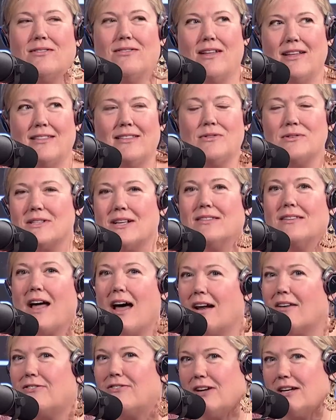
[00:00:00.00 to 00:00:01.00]
lot, there's a
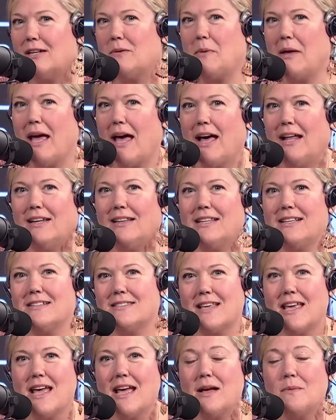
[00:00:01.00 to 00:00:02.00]
lot of fun to be had at these
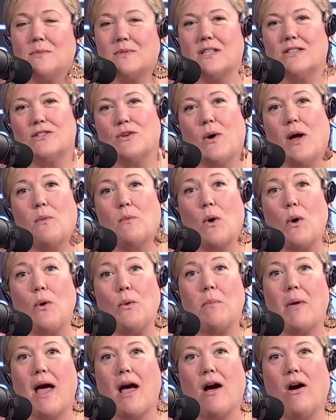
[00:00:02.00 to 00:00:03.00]
camps and so i wrote
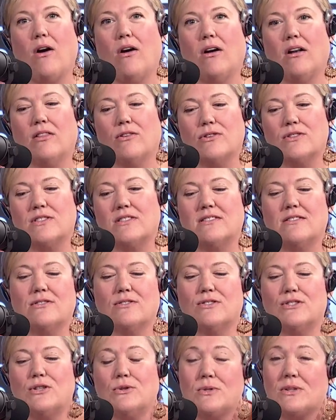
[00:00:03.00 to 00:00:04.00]
about there's
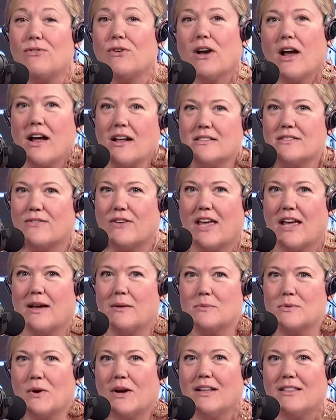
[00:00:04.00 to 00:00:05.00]
there's two different kinds of
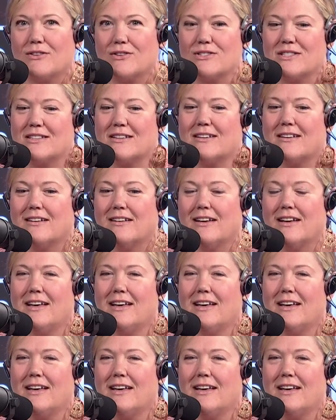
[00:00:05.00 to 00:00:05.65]
camps right there's the